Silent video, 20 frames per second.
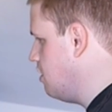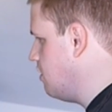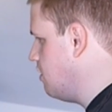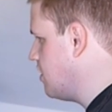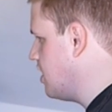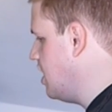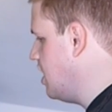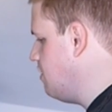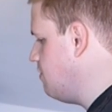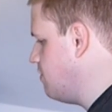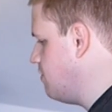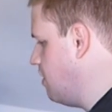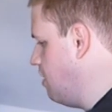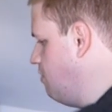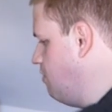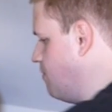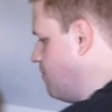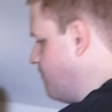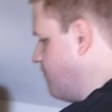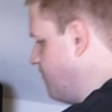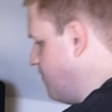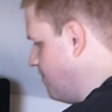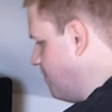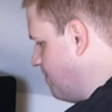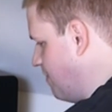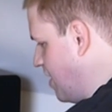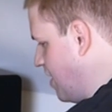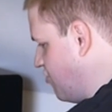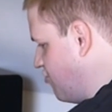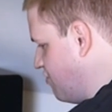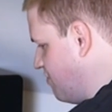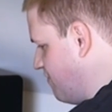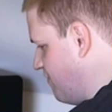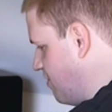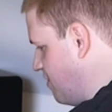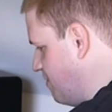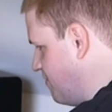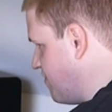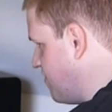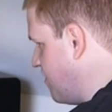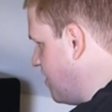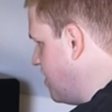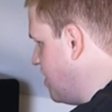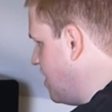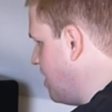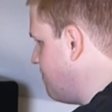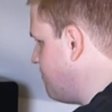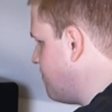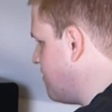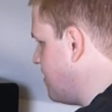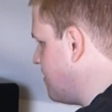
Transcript: Okay, oh, make sure the volume's turned up,